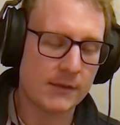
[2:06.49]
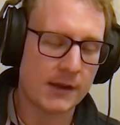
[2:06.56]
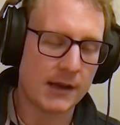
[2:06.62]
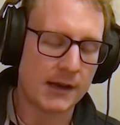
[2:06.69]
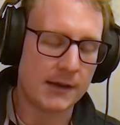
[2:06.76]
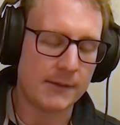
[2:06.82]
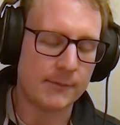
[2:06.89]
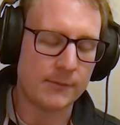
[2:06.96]

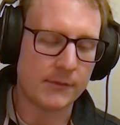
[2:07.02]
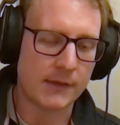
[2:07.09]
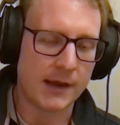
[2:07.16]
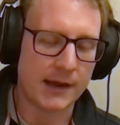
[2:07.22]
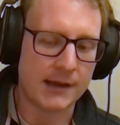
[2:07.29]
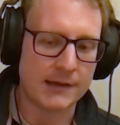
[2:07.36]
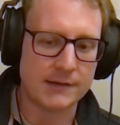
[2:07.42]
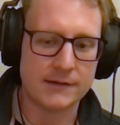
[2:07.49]
And
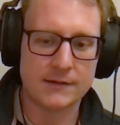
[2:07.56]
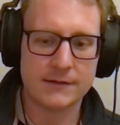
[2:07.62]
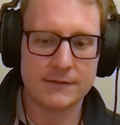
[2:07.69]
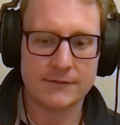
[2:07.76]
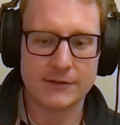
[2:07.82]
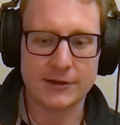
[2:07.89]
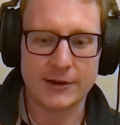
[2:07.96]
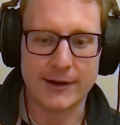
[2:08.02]

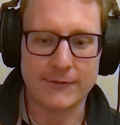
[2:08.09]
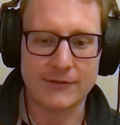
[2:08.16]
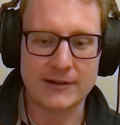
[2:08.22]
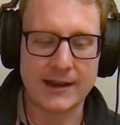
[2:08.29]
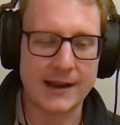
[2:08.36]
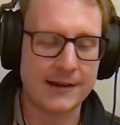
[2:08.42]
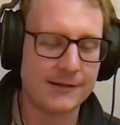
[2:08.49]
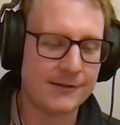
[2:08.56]
every
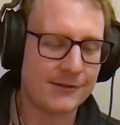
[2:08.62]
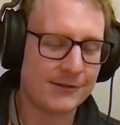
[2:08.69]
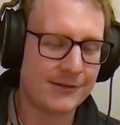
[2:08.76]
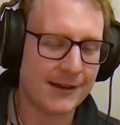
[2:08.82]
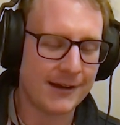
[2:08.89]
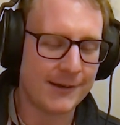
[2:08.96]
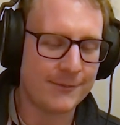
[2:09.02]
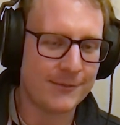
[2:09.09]
day's
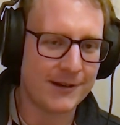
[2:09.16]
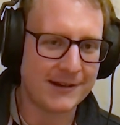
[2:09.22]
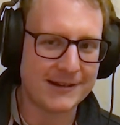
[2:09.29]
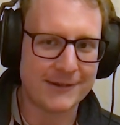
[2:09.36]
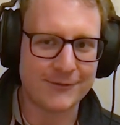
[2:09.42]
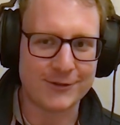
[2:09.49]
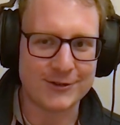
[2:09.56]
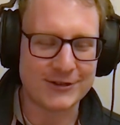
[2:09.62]
a
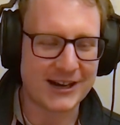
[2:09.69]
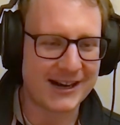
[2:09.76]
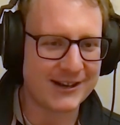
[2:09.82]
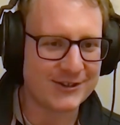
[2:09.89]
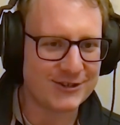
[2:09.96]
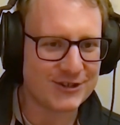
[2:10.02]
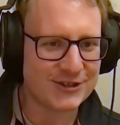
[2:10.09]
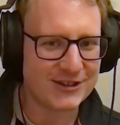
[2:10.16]
different
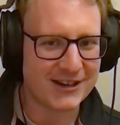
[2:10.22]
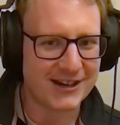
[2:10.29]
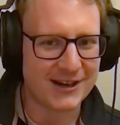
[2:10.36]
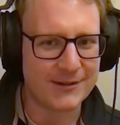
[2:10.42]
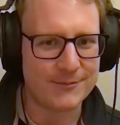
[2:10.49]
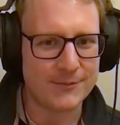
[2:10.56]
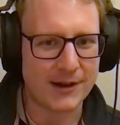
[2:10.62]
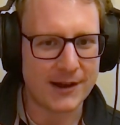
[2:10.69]
challenge,
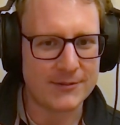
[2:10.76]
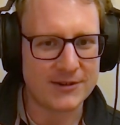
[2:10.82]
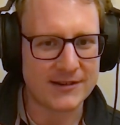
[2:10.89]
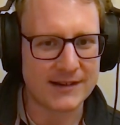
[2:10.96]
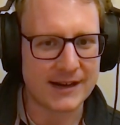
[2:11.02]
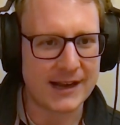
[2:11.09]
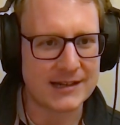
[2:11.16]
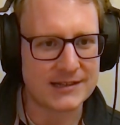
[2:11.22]
but I'm
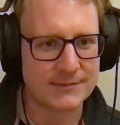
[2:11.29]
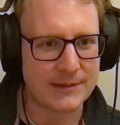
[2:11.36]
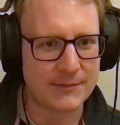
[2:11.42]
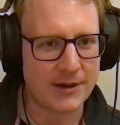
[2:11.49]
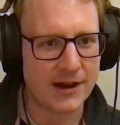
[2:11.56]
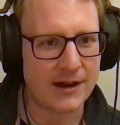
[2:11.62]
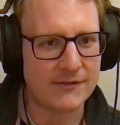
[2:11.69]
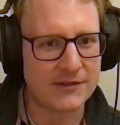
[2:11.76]
just glad to be
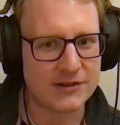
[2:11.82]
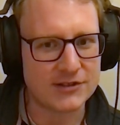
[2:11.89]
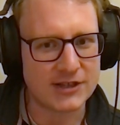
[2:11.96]
part of this